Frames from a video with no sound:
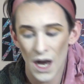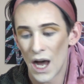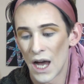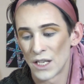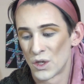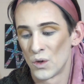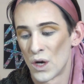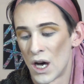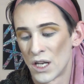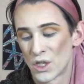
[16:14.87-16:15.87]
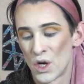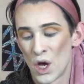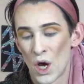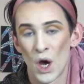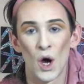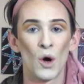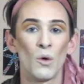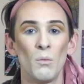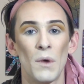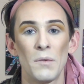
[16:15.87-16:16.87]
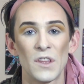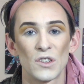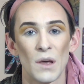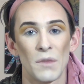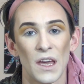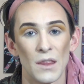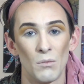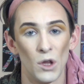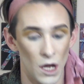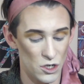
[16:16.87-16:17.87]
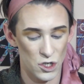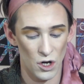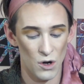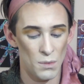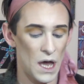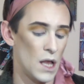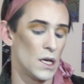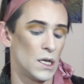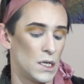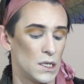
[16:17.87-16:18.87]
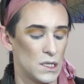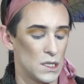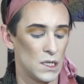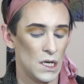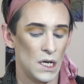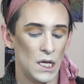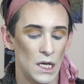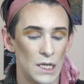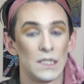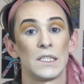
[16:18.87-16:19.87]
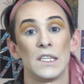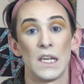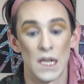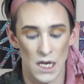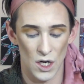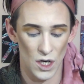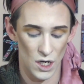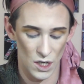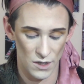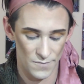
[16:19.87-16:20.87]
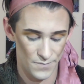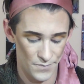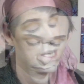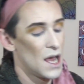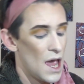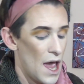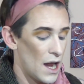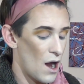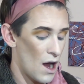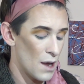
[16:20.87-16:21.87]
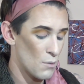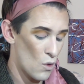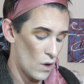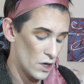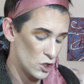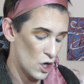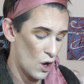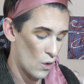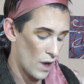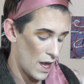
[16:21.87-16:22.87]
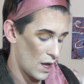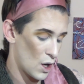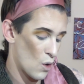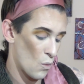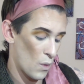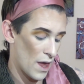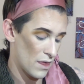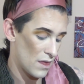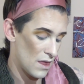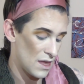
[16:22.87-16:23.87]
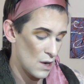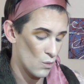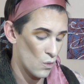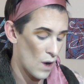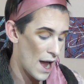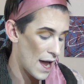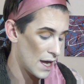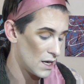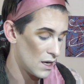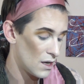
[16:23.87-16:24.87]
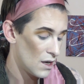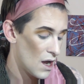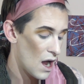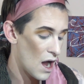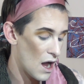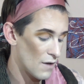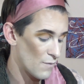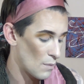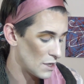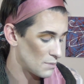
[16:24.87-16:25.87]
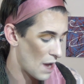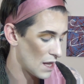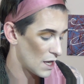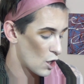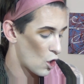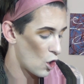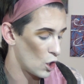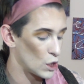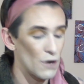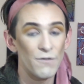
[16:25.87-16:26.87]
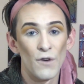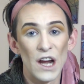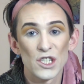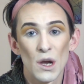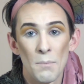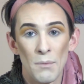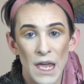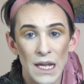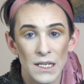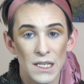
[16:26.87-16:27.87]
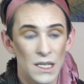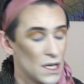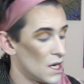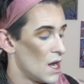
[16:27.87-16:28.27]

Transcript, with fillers: I do not know. Maybe there's something in the blood sugar palette. Let's see here. And I am going to go in with the red uh, from this palette called Fresh Meat.